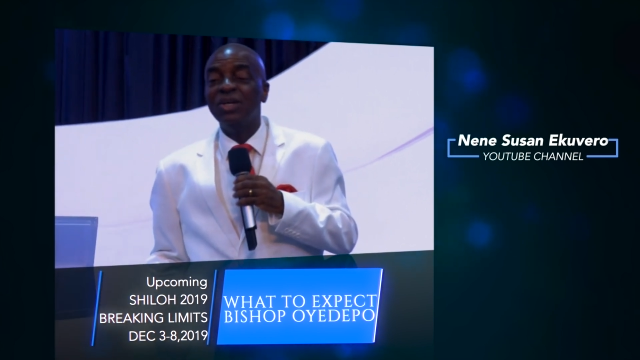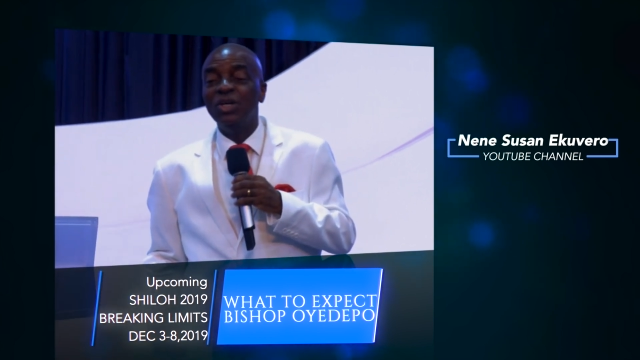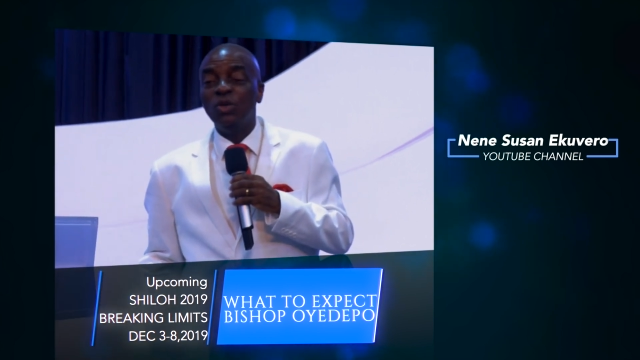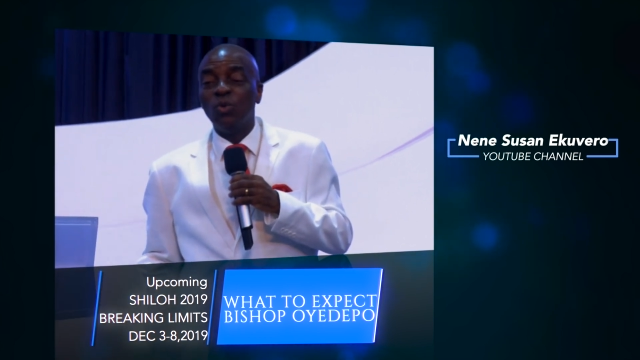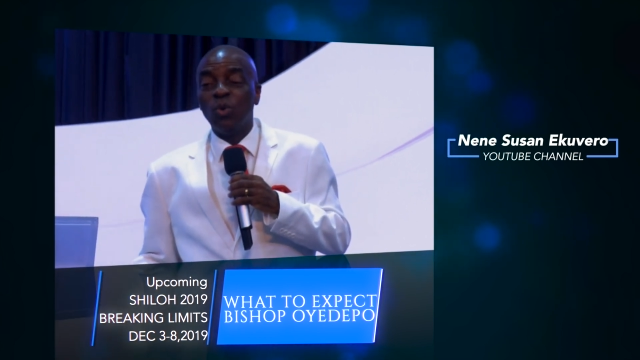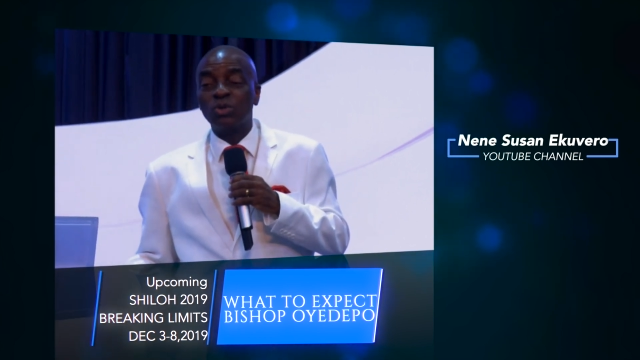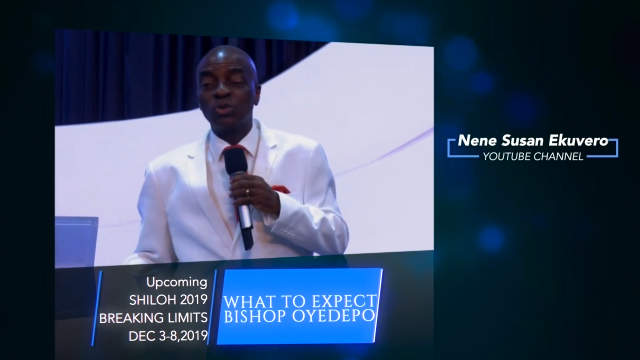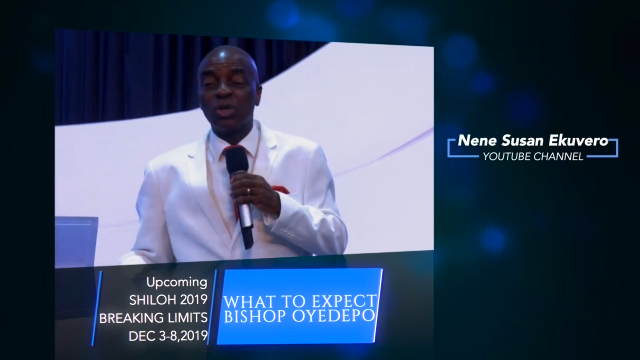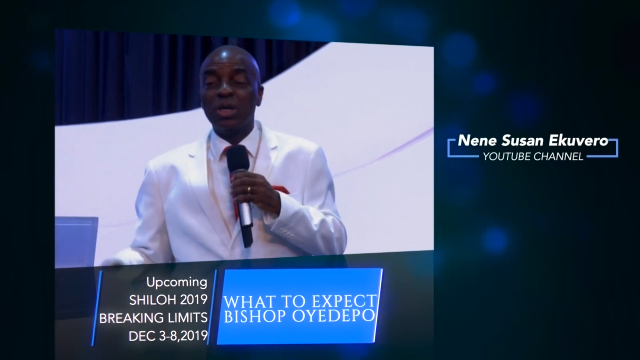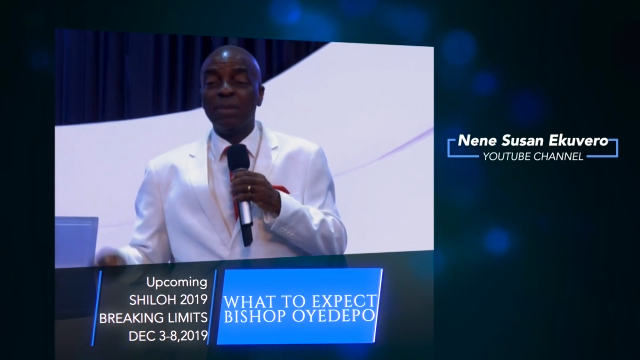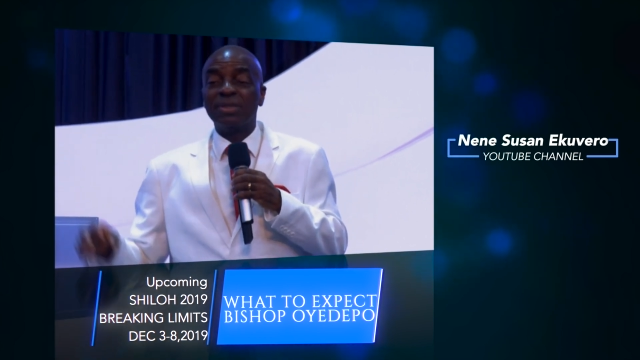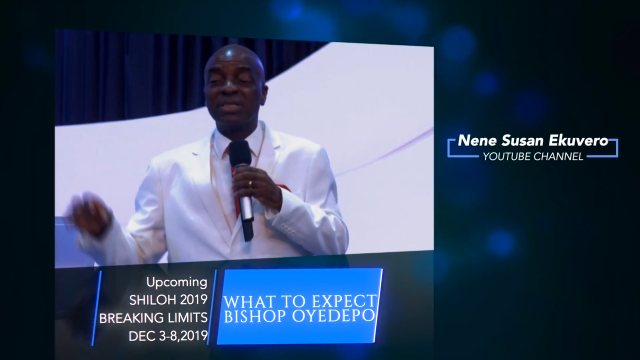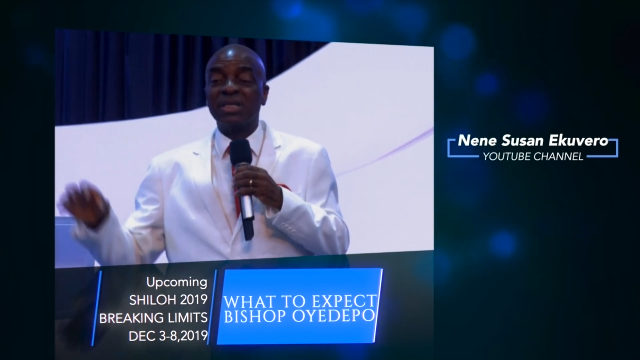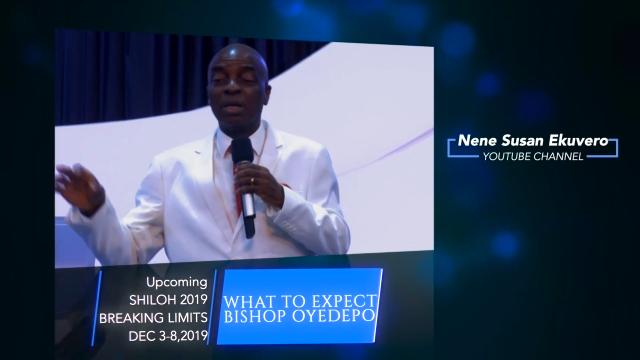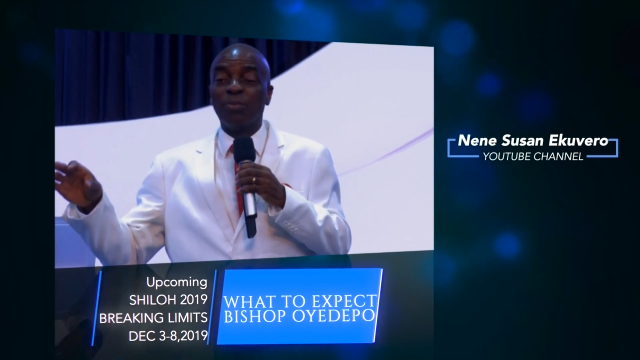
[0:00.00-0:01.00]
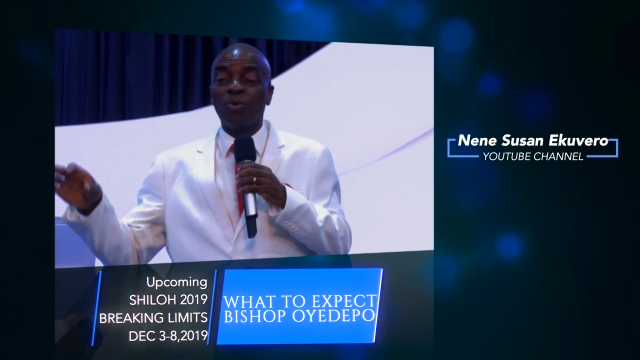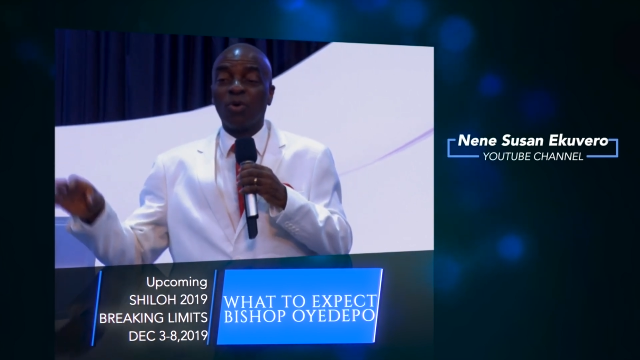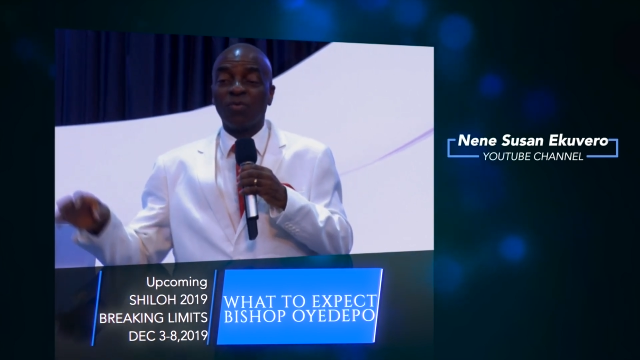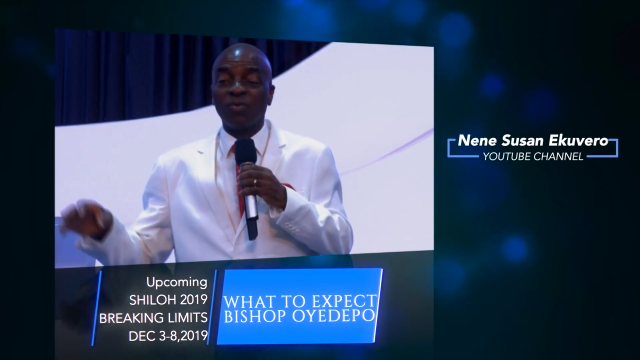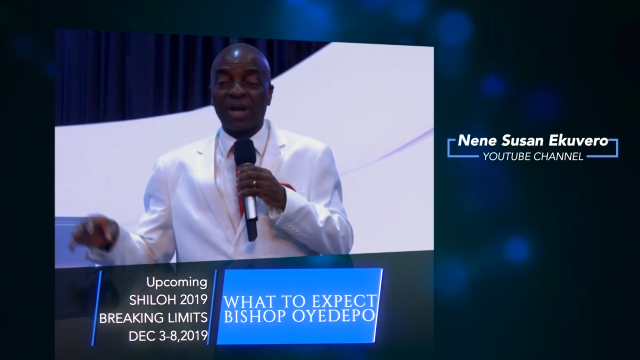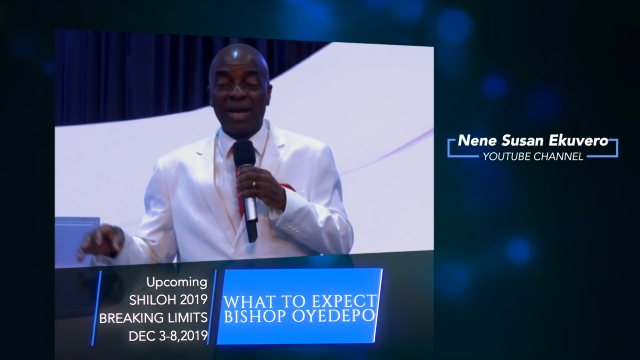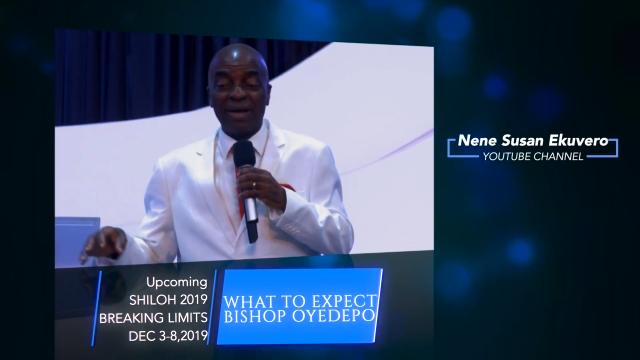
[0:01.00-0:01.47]
you want to name it in the book
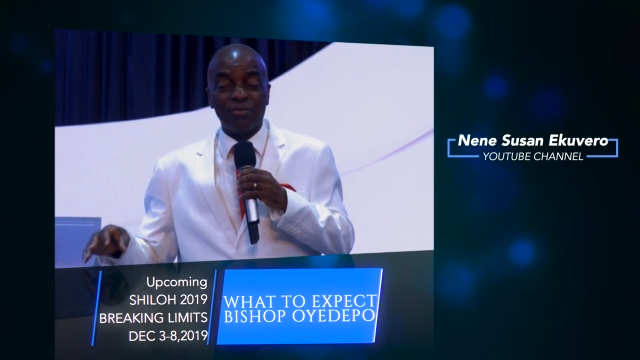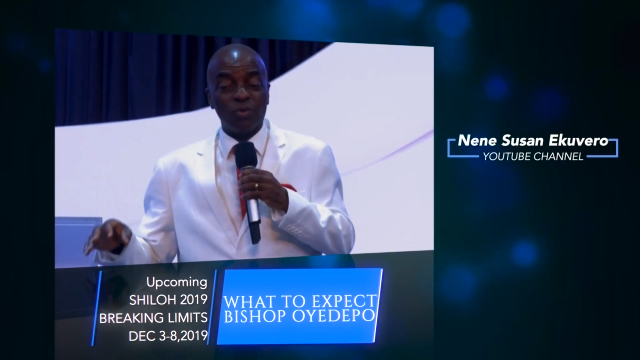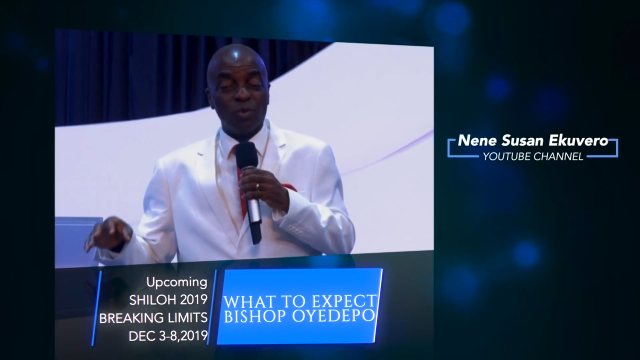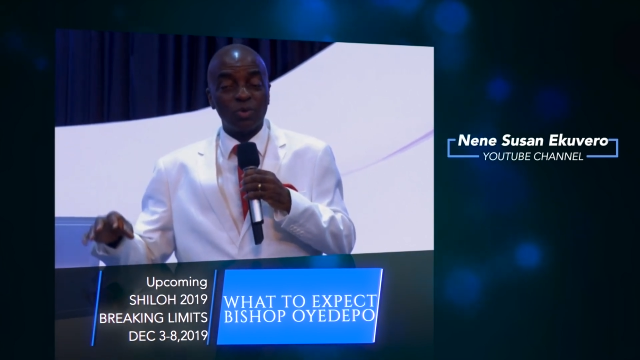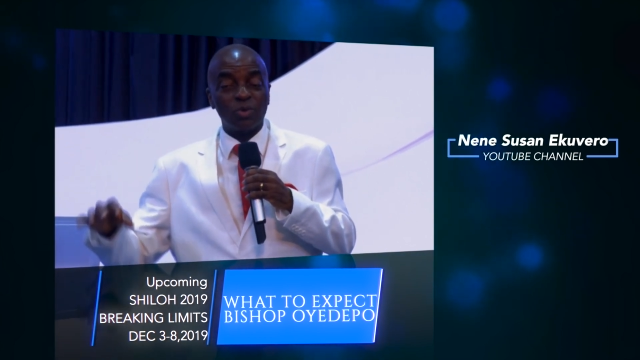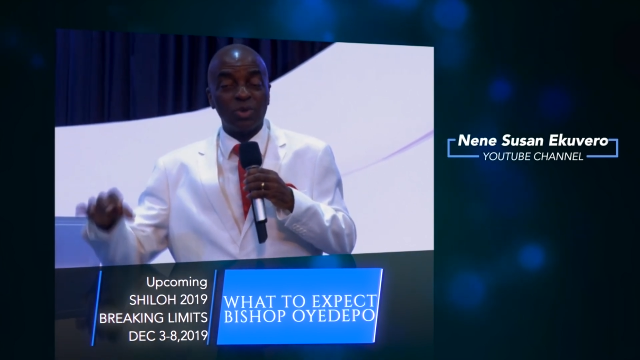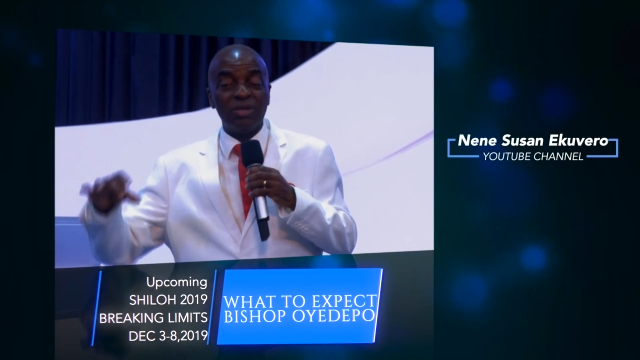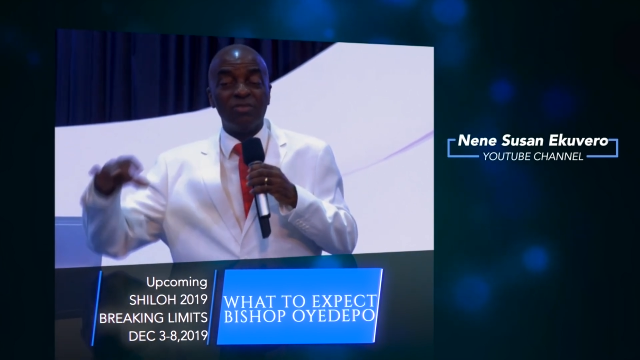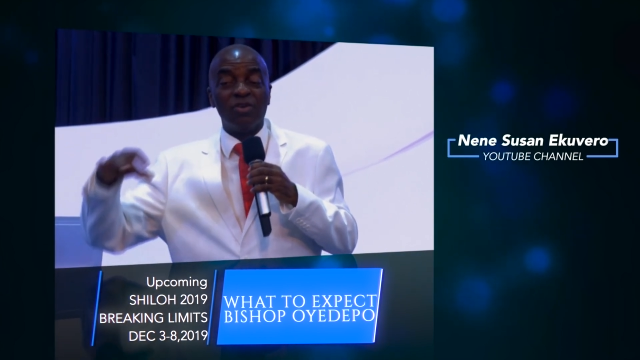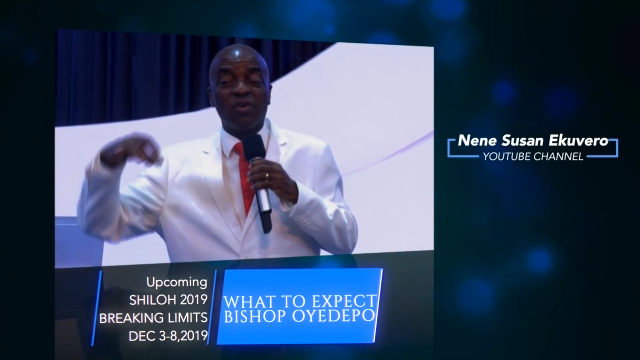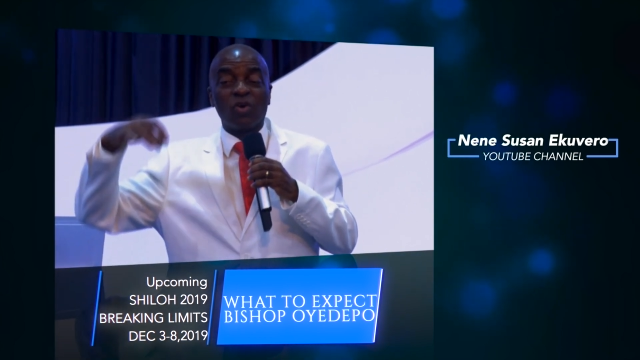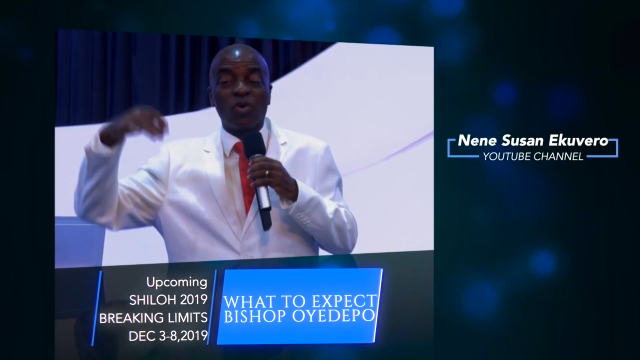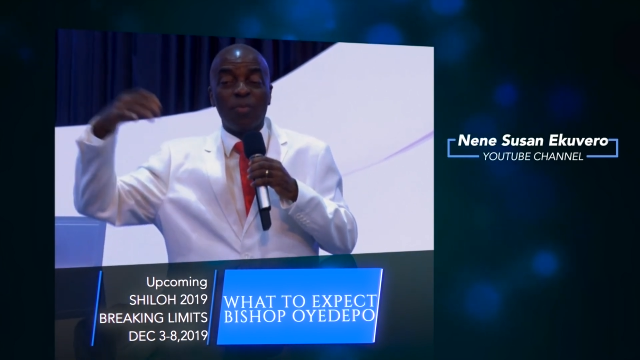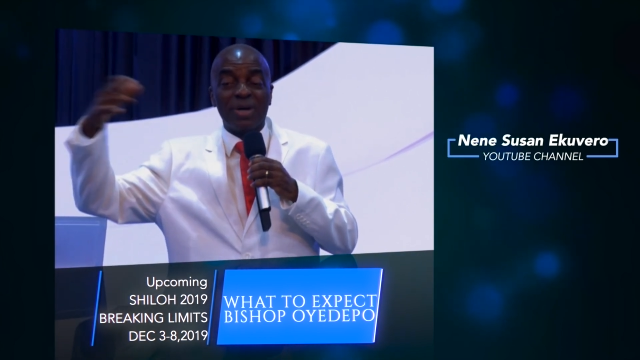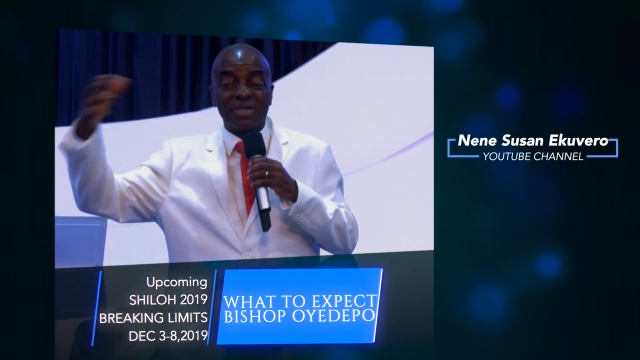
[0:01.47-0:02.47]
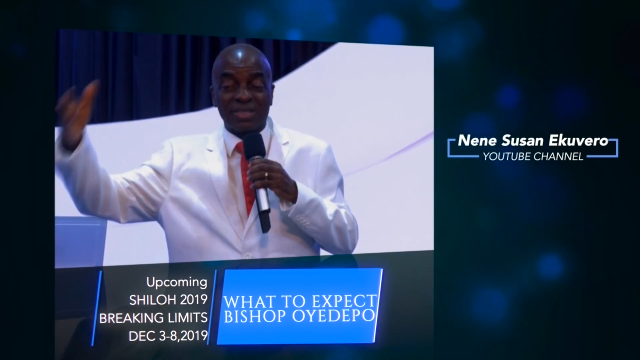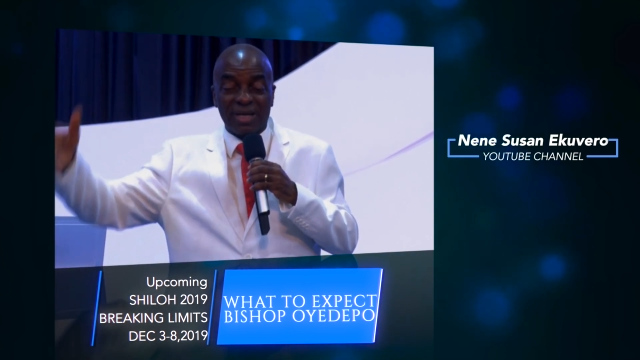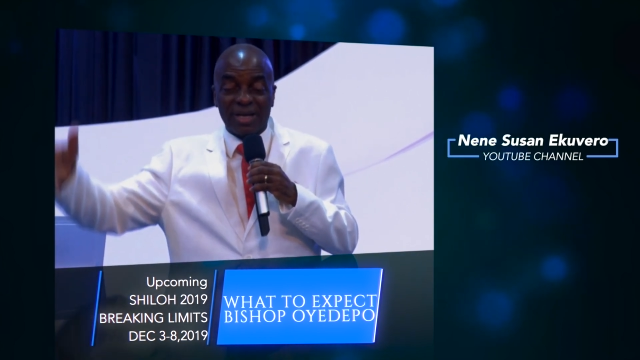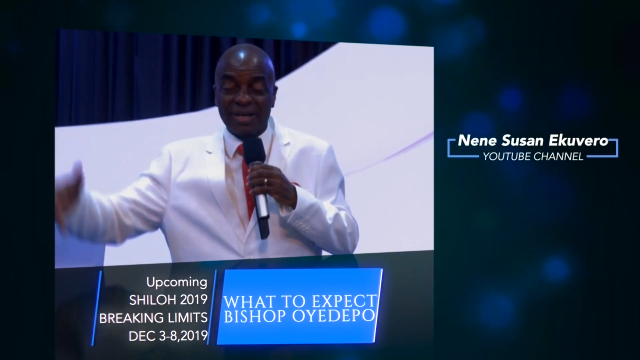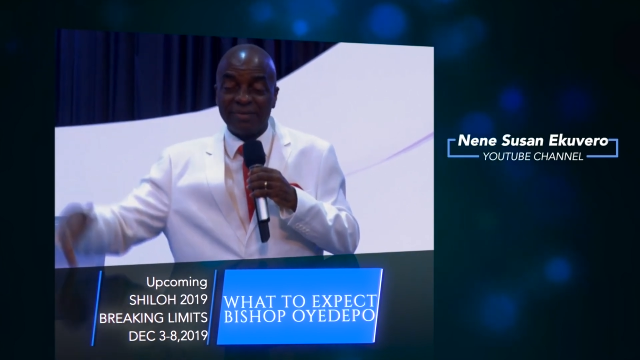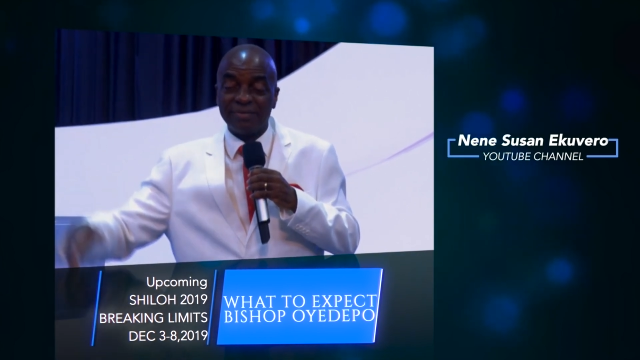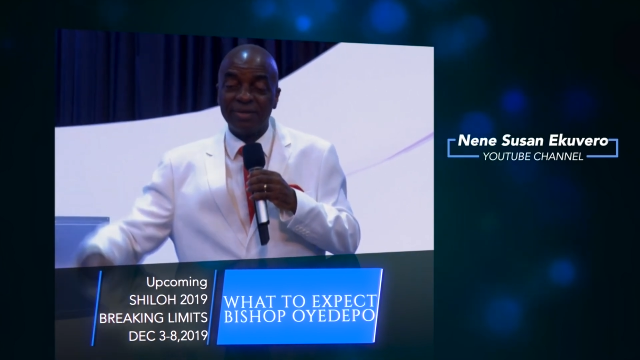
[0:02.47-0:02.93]
of life, you want to live the overcomer's
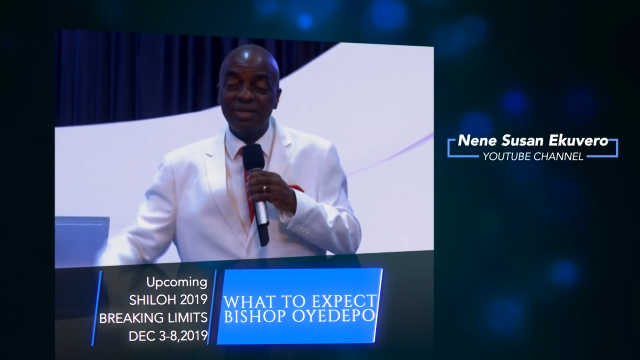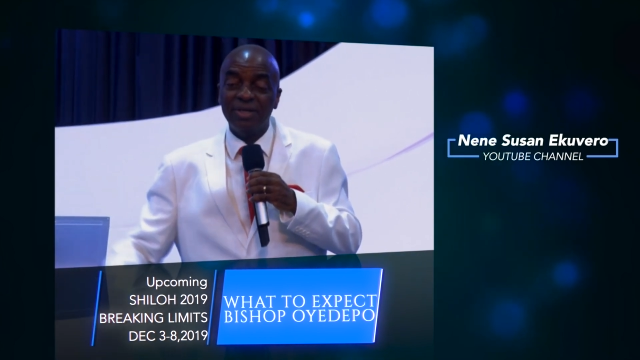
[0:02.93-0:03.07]
life,